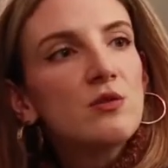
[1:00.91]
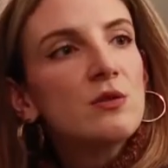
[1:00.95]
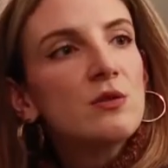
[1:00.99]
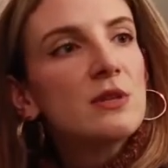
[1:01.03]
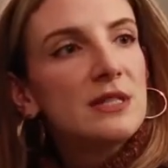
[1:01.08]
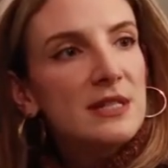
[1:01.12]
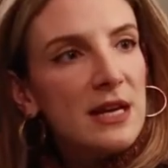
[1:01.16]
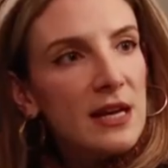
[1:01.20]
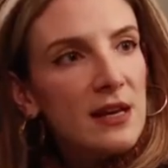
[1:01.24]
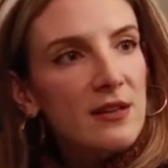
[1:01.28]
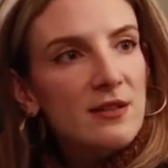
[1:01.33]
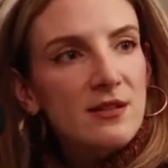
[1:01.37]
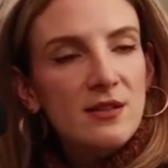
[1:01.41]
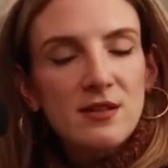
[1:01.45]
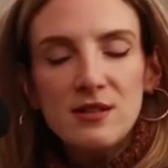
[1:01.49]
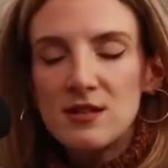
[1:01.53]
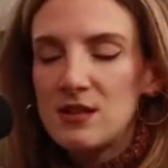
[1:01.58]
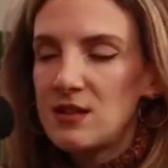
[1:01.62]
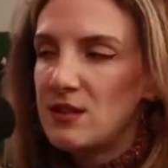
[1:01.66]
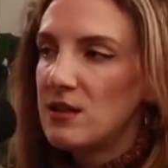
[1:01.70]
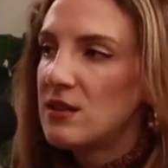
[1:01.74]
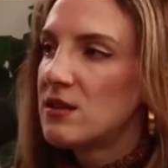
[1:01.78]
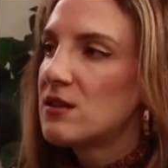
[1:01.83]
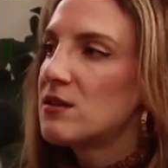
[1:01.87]
the dances
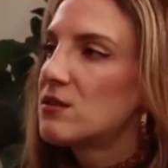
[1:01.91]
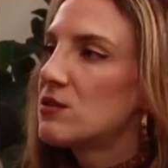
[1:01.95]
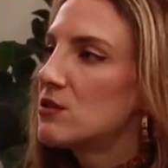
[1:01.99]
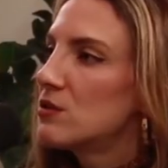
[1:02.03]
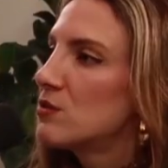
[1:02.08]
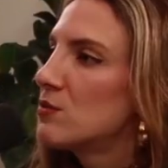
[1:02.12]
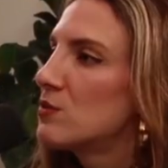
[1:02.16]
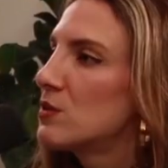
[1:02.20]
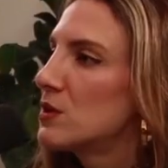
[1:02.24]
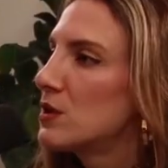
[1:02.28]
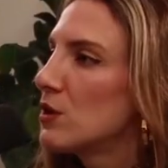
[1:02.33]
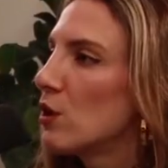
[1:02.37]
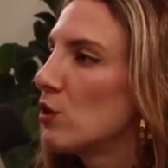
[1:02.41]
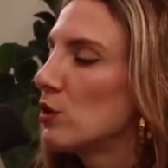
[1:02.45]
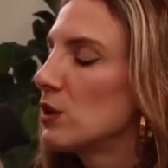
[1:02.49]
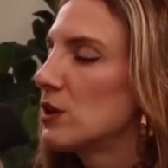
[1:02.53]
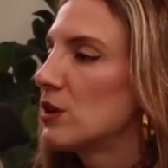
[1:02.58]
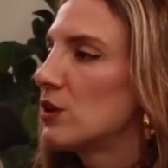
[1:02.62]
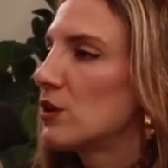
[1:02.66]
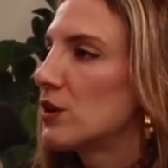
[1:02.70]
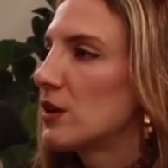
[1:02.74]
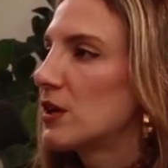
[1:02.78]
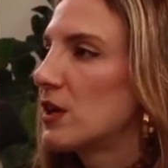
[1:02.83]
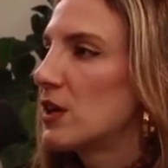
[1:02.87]
he needed to do with the
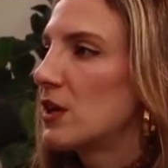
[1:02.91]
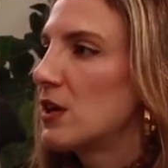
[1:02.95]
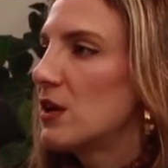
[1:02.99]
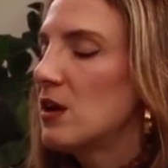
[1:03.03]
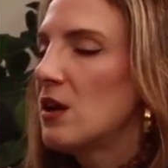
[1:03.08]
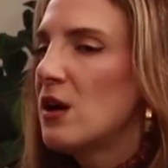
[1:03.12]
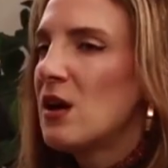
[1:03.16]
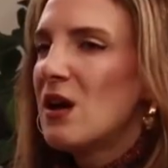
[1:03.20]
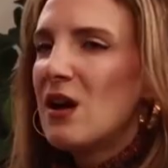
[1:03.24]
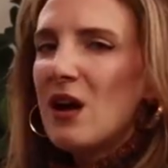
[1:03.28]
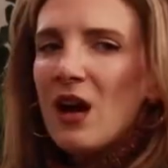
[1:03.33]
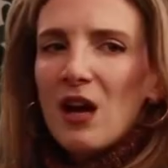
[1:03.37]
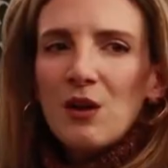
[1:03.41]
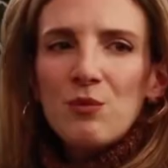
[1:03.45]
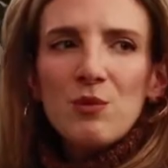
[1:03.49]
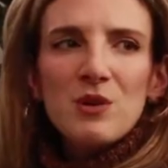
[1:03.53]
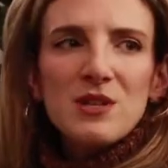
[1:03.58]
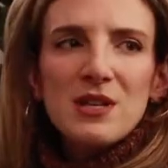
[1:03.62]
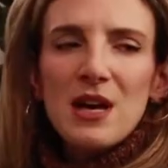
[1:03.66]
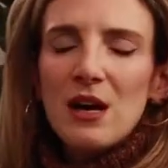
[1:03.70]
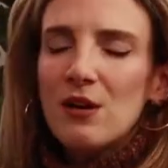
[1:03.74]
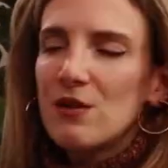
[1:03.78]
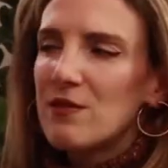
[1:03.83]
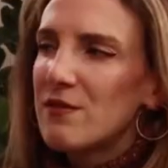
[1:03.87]
oligarchy, and
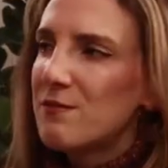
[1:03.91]
was out